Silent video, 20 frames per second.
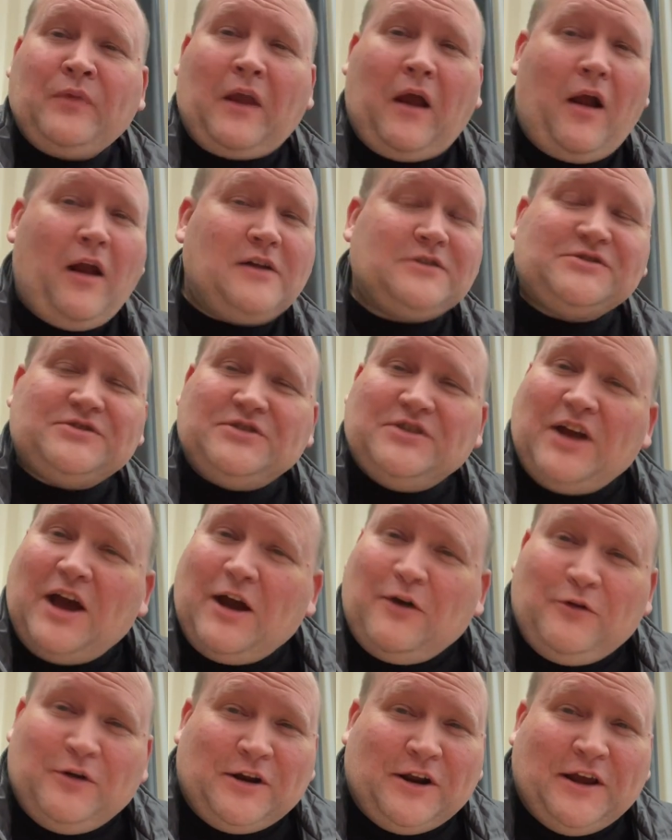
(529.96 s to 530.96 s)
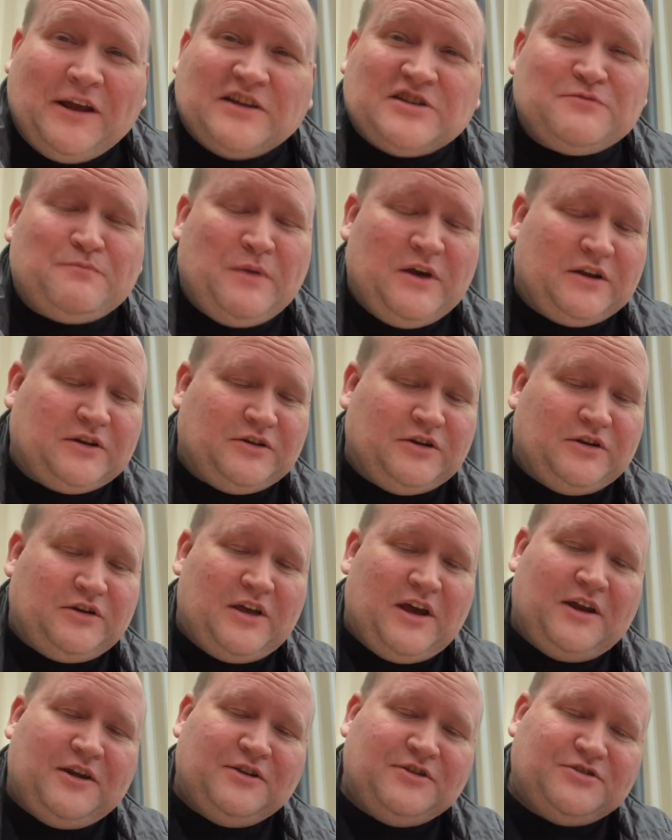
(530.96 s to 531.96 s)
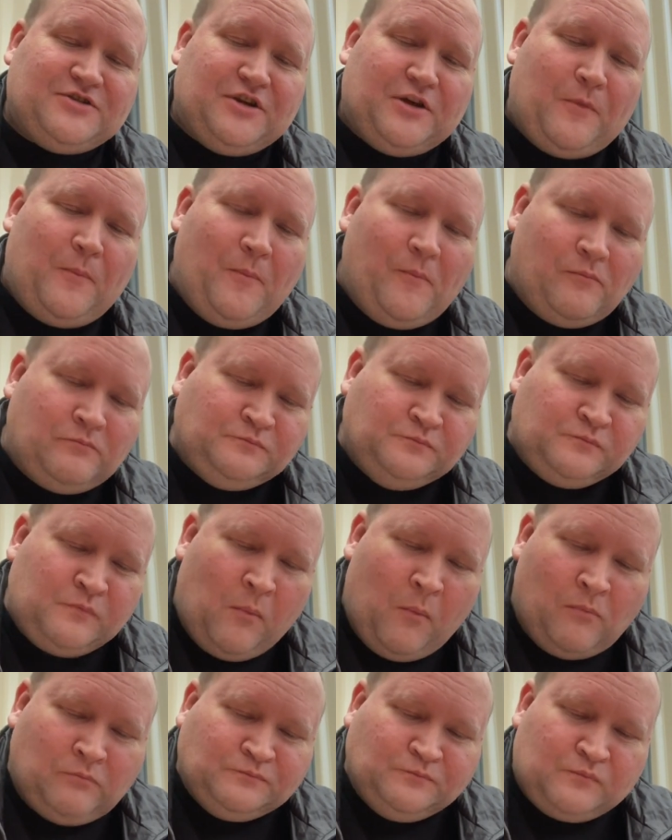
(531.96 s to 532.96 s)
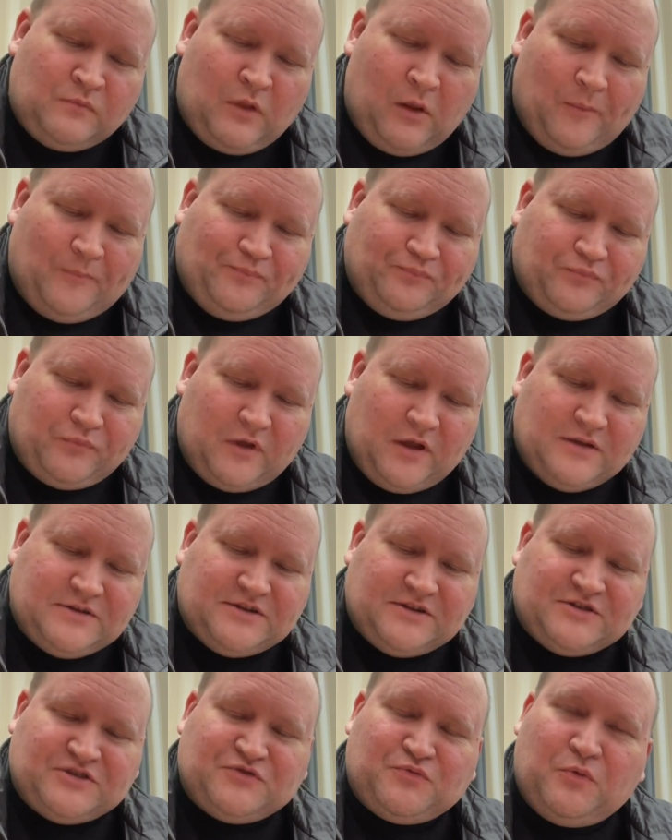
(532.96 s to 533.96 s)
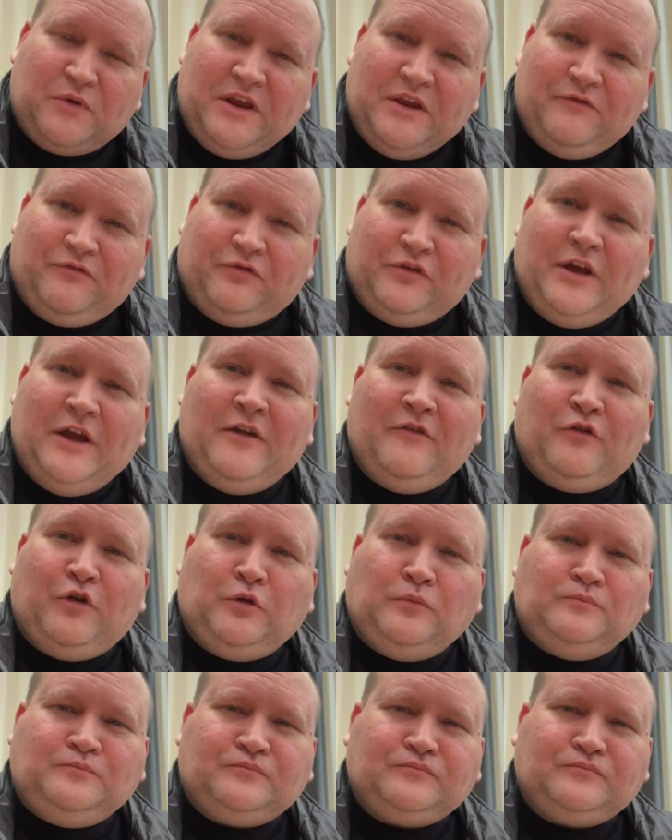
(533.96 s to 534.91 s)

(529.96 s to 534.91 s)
That's not what I expected. That is a sweet flavor.